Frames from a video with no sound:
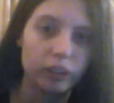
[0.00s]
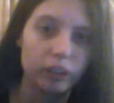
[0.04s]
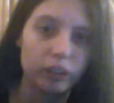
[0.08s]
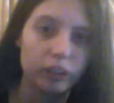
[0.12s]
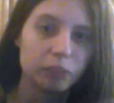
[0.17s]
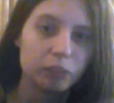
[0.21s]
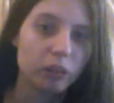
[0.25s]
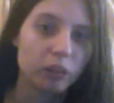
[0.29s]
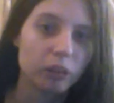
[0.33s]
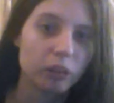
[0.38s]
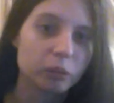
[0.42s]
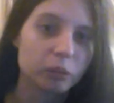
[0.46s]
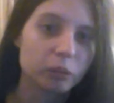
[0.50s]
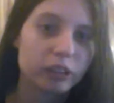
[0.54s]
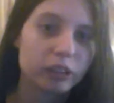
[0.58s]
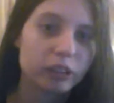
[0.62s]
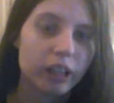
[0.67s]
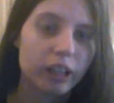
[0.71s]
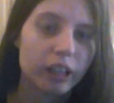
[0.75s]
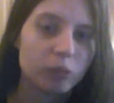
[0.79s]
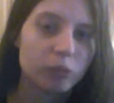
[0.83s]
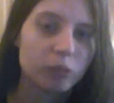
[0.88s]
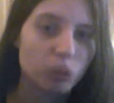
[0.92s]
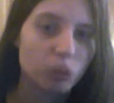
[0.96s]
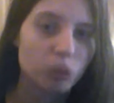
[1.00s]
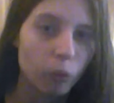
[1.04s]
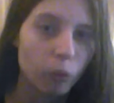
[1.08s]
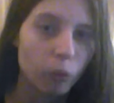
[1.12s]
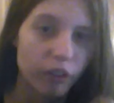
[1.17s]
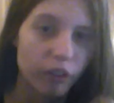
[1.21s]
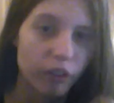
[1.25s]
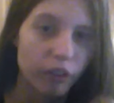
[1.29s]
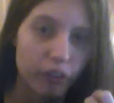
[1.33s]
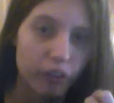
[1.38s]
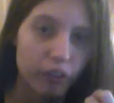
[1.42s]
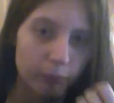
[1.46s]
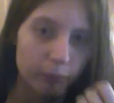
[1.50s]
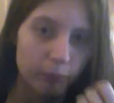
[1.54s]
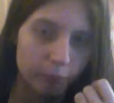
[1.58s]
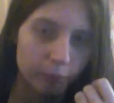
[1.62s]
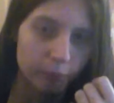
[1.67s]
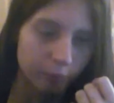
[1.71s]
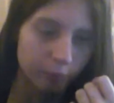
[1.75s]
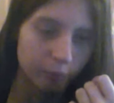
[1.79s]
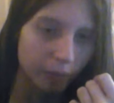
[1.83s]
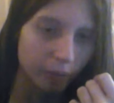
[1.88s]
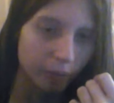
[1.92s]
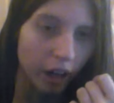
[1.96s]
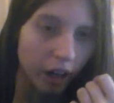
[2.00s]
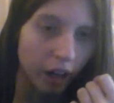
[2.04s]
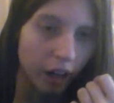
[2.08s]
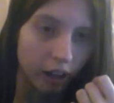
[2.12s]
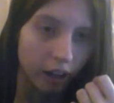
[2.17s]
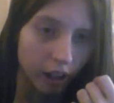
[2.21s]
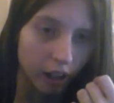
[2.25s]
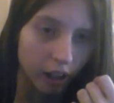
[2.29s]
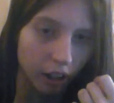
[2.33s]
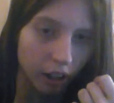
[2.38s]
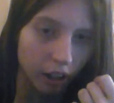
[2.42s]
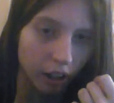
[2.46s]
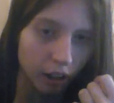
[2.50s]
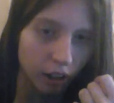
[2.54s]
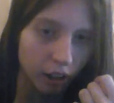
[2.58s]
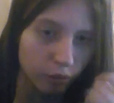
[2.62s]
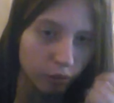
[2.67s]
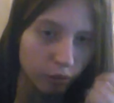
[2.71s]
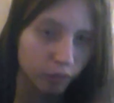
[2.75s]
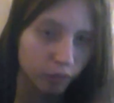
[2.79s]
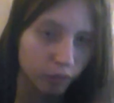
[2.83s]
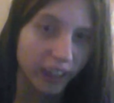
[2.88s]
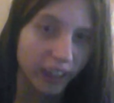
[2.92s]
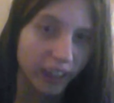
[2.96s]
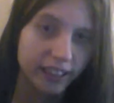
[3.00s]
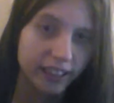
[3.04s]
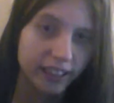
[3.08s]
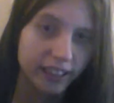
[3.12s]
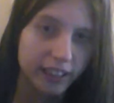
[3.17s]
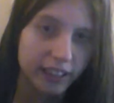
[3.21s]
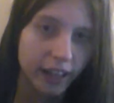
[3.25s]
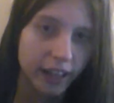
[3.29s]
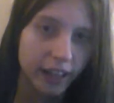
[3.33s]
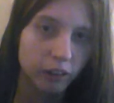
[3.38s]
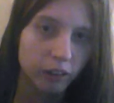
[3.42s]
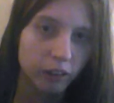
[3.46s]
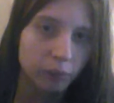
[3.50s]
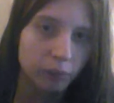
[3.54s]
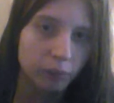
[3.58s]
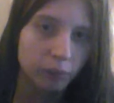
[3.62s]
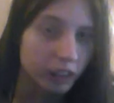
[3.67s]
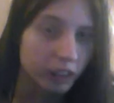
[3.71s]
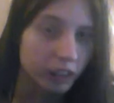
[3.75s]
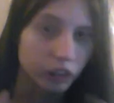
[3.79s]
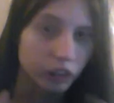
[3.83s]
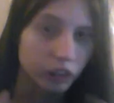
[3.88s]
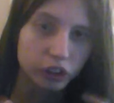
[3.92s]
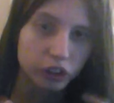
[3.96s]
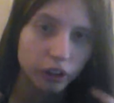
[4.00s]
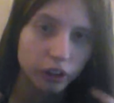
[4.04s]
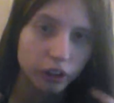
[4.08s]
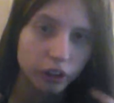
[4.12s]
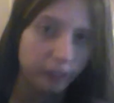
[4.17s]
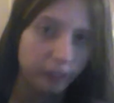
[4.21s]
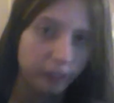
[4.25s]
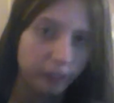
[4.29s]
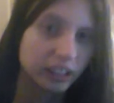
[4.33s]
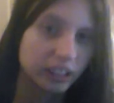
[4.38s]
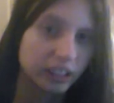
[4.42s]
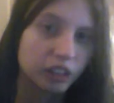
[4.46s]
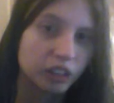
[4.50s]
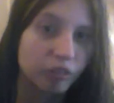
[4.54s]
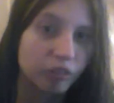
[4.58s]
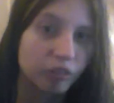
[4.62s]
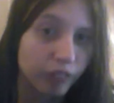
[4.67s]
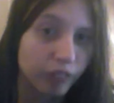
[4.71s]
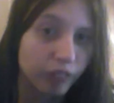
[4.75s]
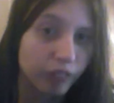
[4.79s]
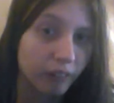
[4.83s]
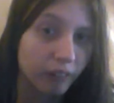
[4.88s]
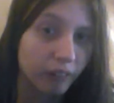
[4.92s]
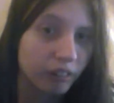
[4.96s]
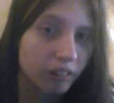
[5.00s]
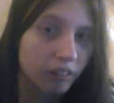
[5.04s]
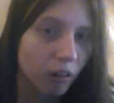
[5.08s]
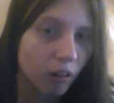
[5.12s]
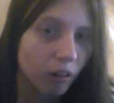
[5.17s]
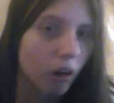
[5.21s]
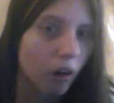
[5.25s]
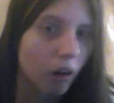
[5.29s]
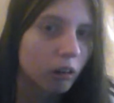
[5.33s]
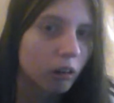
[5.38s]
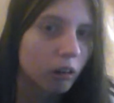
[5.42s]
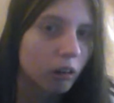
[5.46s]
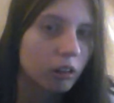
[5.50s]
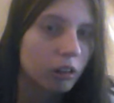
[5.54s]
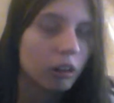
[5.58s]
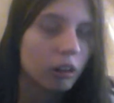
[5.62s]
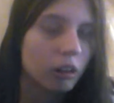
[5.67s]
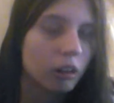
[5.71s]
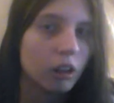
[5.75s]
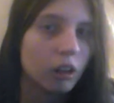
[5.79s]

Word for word: this multiple times with, uh, write it down because this is very long.